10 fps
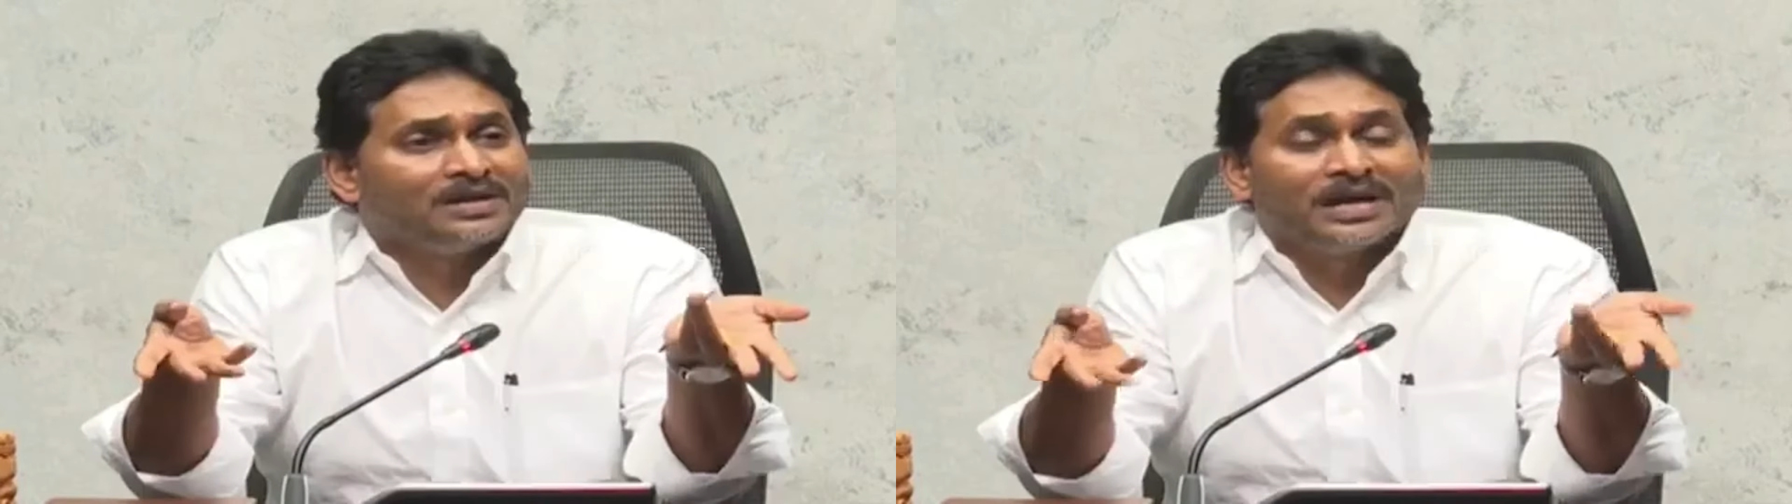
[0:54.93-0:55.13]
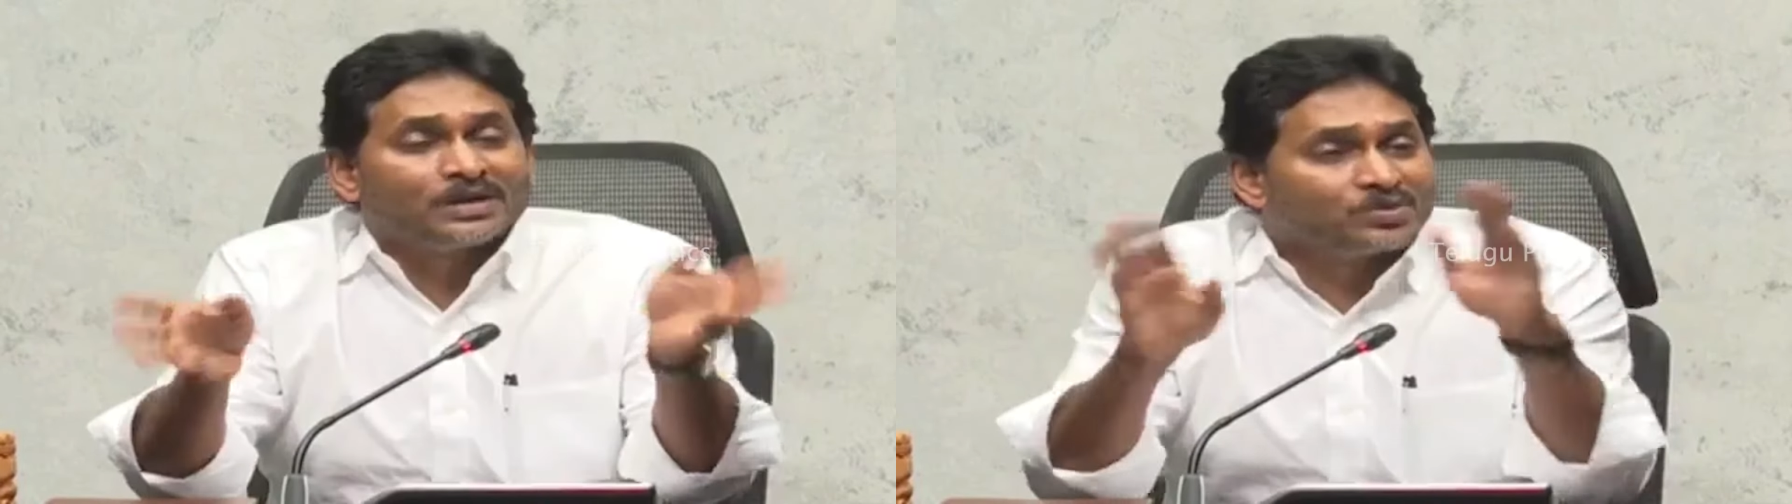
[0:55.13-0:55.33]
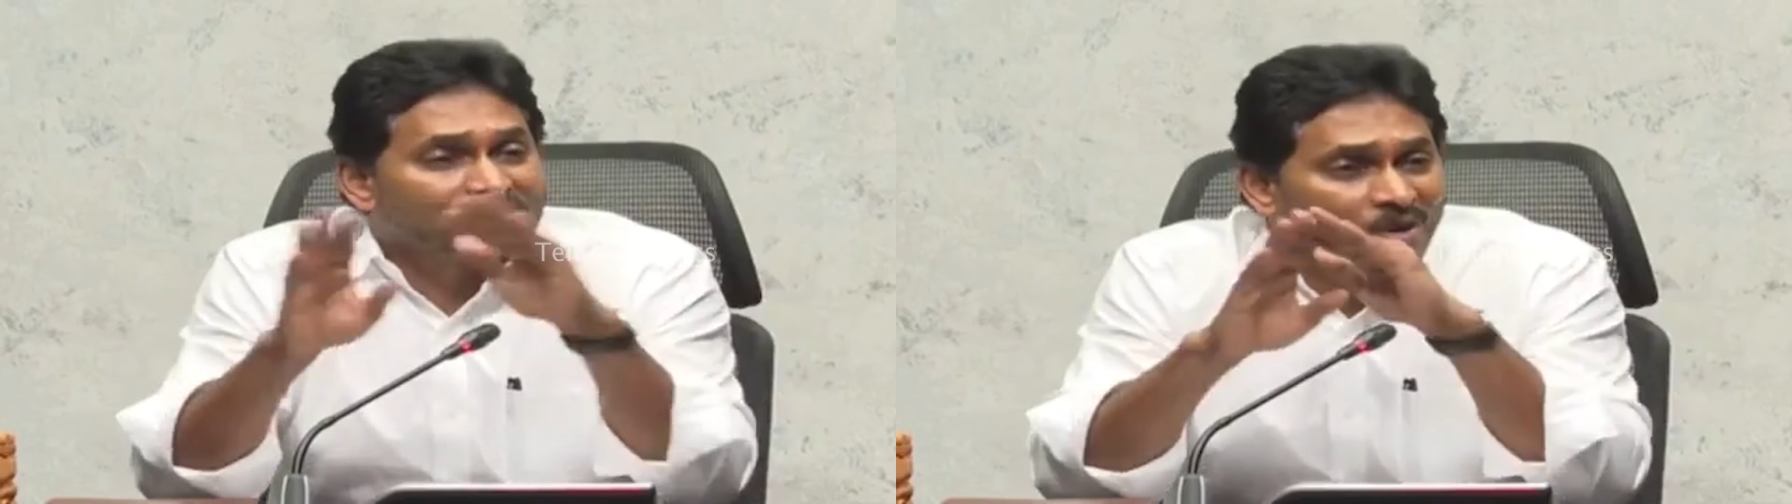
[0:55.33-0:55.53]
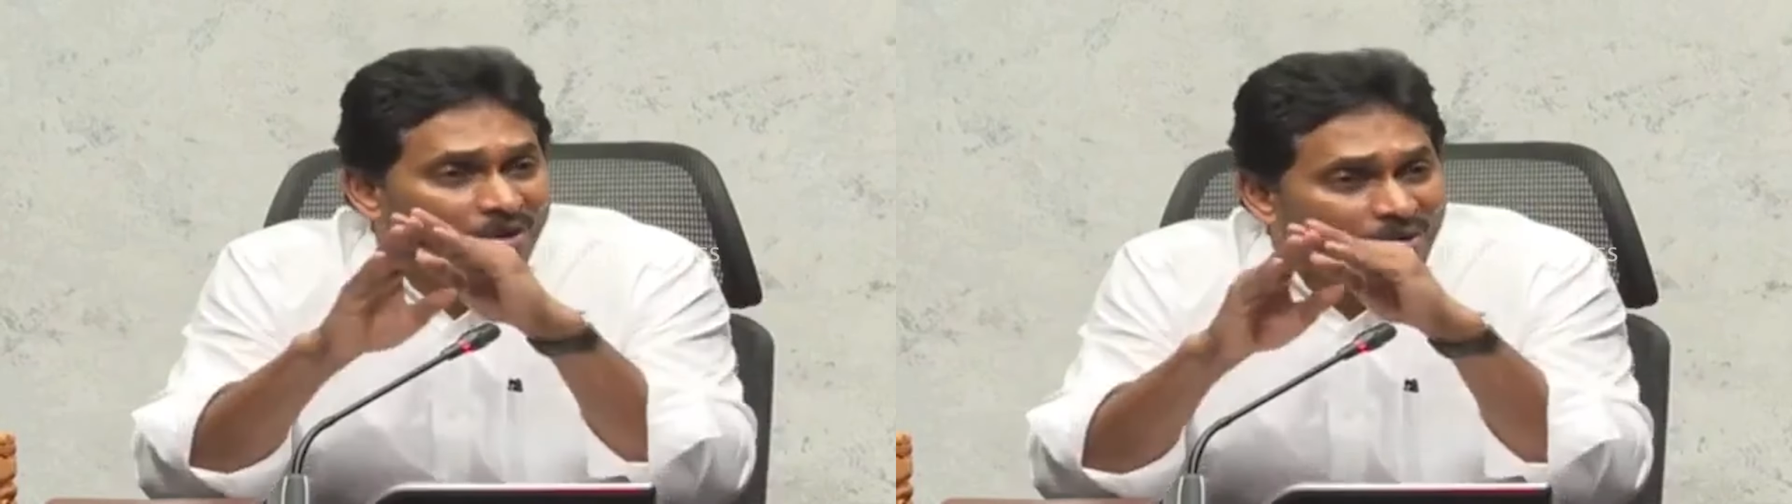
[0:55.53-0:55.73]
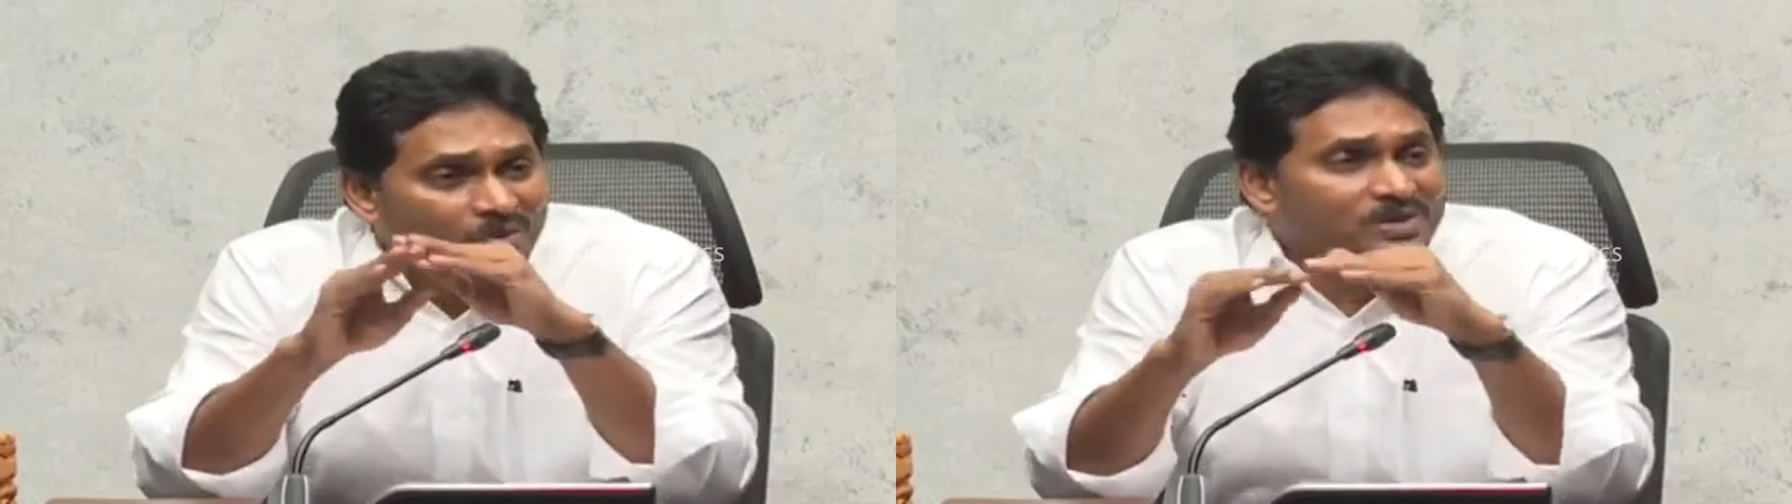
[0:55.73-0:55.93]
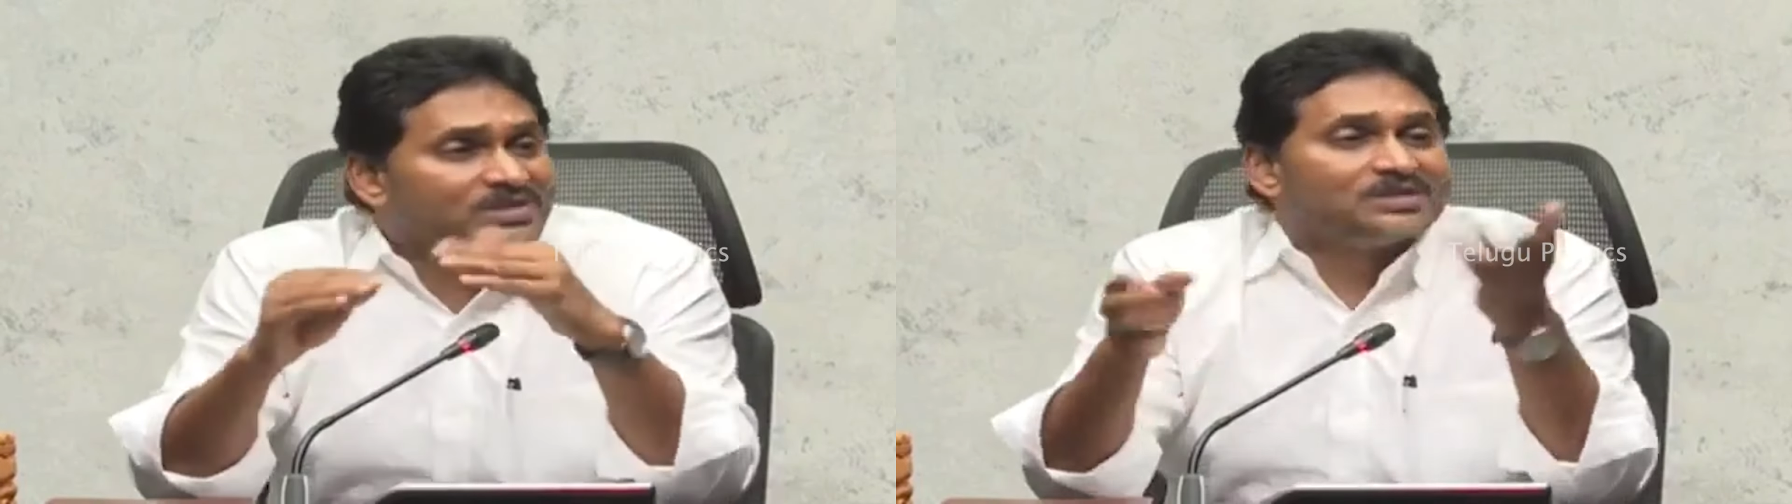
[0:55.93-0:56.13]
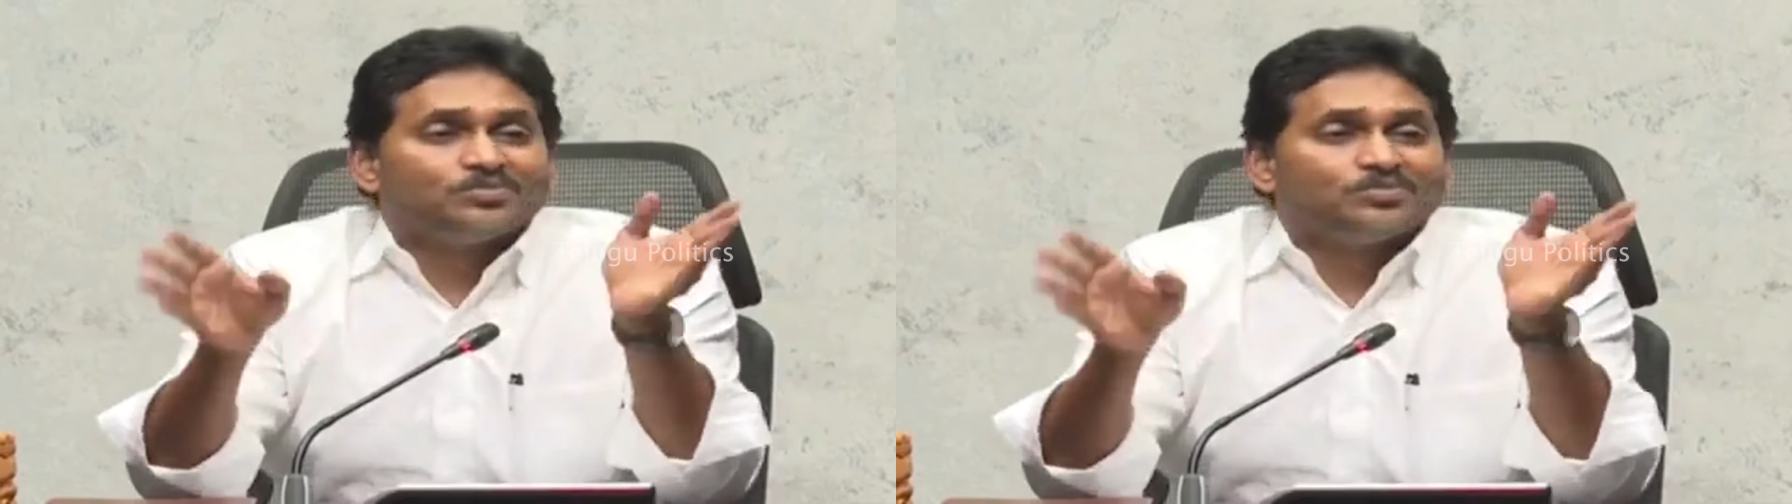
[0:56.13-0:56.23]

That was always